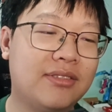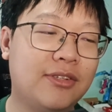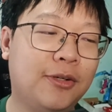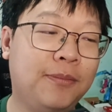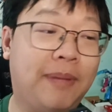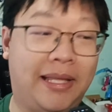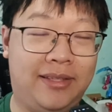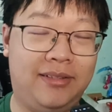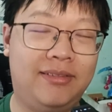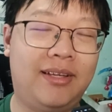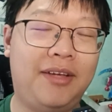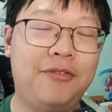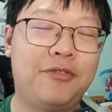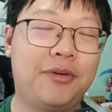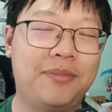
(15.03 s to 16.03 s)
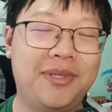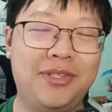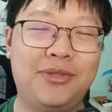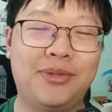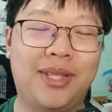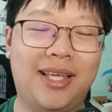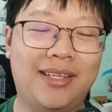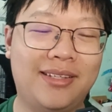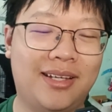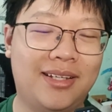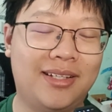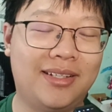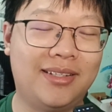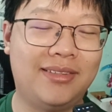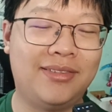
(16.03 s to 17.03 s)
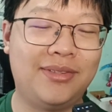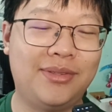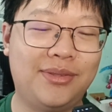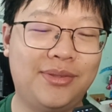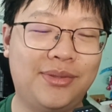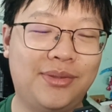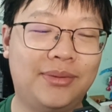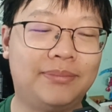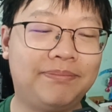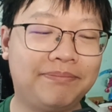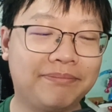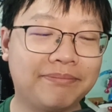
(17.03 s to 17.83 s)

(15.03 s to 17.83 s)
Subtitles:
no better time for me to to